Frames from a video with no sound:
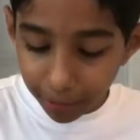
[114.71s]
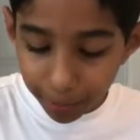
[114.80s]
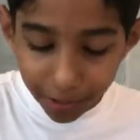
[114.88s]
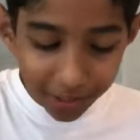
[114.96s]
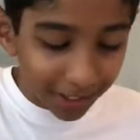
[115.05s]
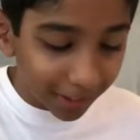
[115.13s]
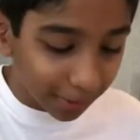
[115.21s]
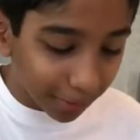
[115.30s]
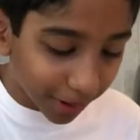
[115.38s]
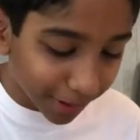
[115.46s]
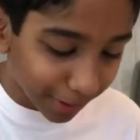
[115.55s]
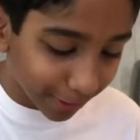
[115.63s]
like pieces of
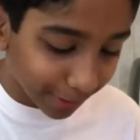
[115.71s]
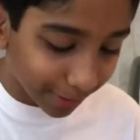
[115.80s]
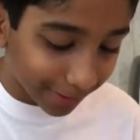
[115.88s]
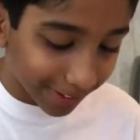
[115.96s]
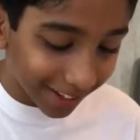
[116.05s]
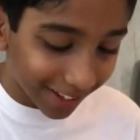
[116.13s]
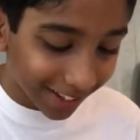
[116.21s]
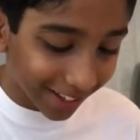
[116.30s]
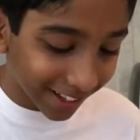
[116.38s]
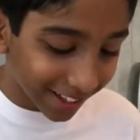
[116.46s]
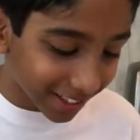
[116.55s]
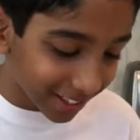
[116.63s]
puzzle. It
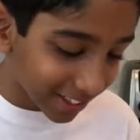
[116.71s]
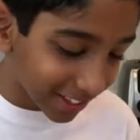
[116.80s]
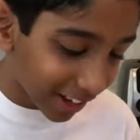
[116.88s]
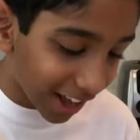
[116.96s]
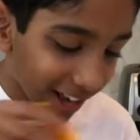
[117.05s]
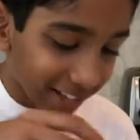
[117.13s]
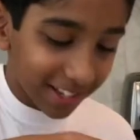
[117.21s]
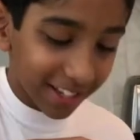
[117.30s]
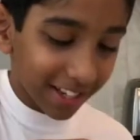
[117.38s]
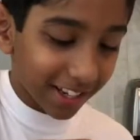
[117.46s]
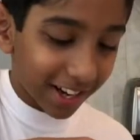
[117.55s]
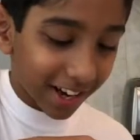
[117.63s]
like it just slides
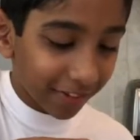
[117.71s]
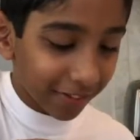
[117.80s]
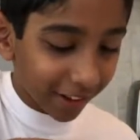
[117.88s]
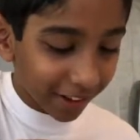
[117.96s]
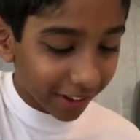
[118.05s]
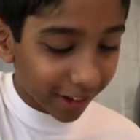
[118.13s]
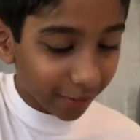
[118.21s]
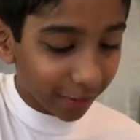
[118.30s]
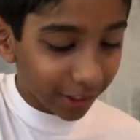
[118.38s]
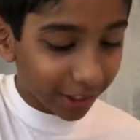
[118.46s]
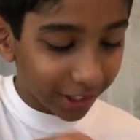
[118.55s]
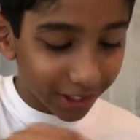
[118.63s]
in, and I found that
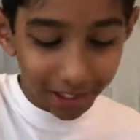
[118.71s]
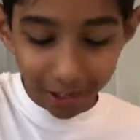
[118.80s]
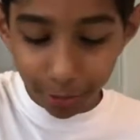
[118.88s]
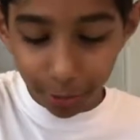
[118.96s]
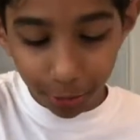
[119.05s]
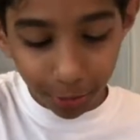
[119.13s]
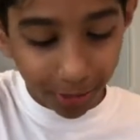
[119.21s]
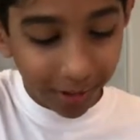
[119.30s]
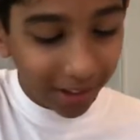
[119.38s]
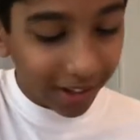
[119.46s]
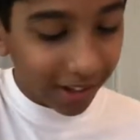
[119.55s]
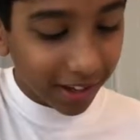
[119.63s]
really cool.
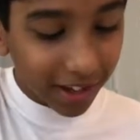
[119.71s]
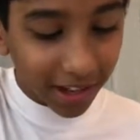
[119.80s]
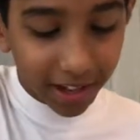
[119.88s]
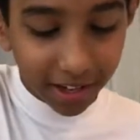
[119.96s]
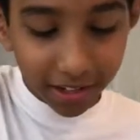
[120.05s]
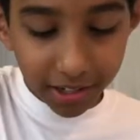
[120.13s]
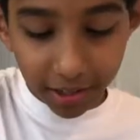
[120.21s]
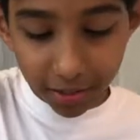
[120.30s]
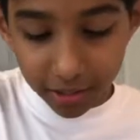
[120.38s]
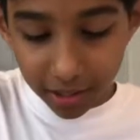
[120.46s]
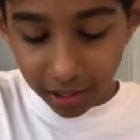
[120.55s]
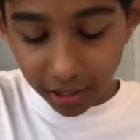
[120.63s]
And
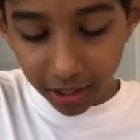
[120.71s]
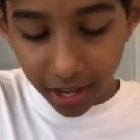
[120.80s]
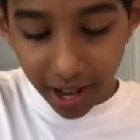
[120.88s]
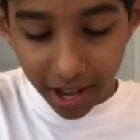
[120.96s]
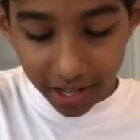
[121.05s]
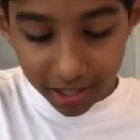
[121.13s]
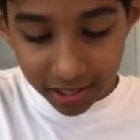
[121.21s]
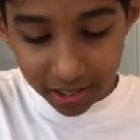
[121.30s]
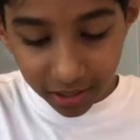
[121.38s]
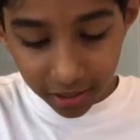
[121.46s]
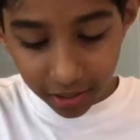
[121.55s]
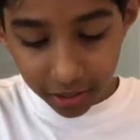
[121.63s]
here's the last.